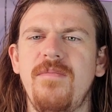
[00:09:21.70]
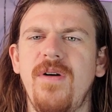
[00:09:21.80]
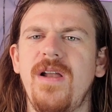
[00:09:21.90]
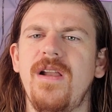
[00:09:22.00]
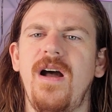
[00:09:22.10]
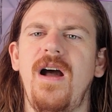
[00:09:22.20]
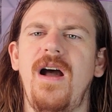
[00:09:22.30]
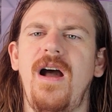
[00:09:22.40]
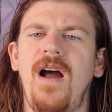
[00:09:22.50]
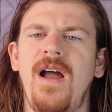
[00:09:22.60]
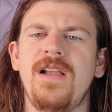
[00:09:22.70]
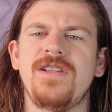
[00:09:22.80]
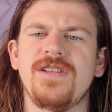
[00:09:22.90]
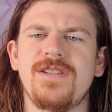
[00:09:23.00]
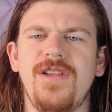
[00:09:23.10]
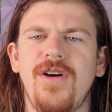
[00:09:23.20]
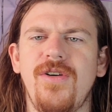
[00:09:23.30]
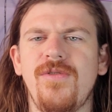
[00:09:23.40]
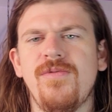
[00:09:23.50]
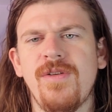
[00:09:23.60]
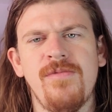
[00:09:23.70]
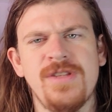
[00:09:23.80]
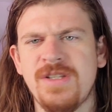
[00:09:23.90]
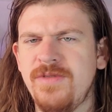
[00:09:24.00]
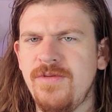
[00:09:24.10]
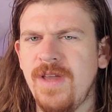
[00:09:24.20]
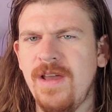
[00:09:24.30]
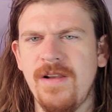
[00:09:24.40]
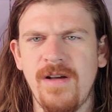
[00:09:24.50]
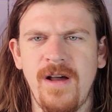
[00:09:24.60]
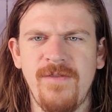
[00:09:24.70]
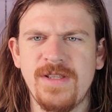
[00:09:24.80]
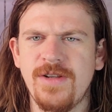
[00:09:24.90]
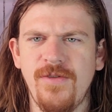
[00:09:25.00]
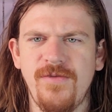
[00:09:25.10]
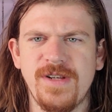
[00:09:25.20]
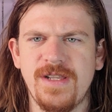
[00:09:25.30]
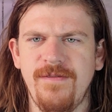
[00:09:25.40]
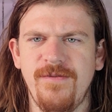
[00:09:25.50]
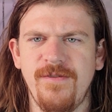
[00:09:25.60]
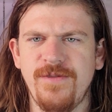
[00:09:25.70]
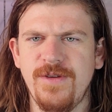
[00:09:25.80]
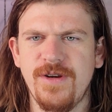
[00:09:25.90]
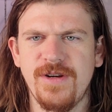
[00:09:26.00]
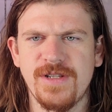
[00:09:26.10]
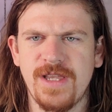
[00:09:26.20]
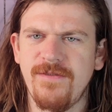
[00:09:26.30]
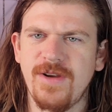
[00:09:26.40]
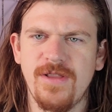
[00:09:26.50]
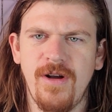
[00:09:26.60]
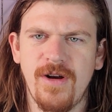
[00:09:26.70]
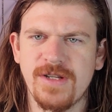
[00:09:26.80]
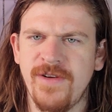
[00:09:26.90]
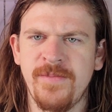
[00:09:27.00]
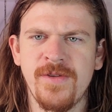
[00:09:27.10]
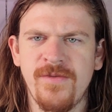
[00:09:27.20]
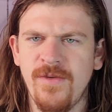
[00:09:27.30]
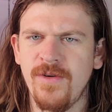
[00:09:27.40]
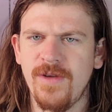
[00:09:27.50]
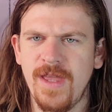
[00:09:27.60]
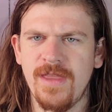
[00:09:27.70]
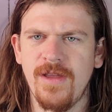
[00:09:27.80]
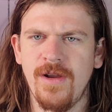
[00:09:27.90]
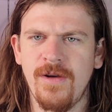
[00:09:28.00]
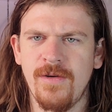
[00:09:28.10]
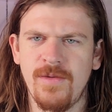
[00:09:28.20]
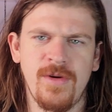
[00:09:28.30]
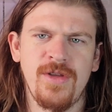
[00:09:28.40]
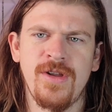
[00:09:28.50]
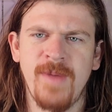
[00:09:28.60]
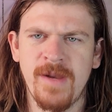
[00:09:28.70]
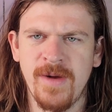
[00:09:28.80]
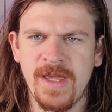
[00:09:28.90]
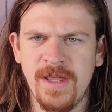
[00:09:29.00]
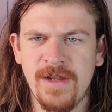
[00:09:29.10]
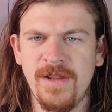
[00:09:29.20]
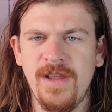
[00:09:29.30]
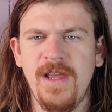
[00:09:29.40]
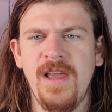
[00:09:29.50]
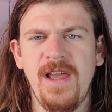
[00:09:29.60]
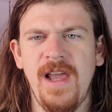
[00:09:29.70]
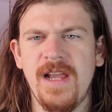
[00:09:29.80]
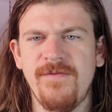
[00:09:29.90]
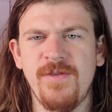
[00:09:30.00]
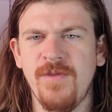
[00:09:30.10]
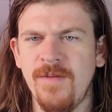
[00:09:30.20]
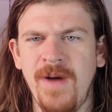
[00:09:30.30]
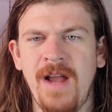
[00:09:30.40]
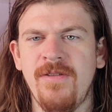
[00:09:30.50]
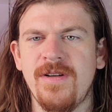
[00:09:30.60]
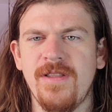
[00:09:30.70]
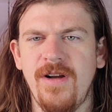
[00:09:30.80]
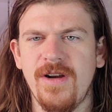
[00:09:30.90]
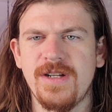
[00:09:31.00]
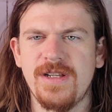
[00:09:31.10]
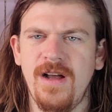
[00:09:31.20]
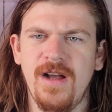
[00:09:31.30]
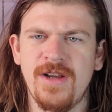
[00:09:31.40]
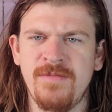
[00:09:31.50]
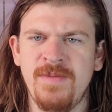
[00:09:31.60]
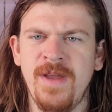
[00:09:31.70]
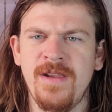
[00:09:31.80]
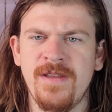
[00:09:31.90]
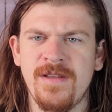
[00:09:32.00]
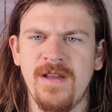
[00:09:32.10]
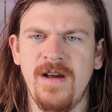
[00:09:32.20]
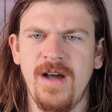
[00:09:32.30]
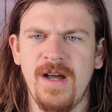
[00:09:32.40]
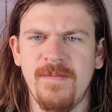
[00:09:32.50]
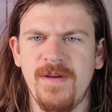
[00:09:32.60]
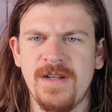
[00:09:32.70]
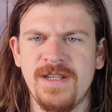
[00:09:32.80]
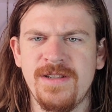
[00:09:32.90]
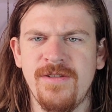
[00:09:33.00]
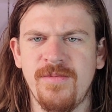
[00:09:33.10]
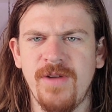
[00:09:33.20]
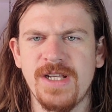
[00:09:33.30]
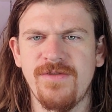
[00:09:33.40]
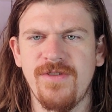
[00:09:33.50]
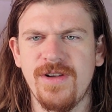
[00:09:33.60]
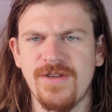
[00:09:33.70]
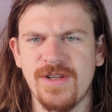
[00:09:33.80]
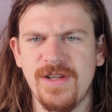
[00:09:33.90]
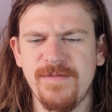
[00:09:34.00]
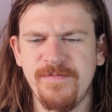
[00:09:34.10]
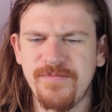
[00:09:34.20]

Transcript: But I just know that once you get fancy goldfish living for a few years, they get very large, very beautiful, and they're worth a good amount of money then. And if you want to buy one large, you're going to be paying a decent little price for it usually.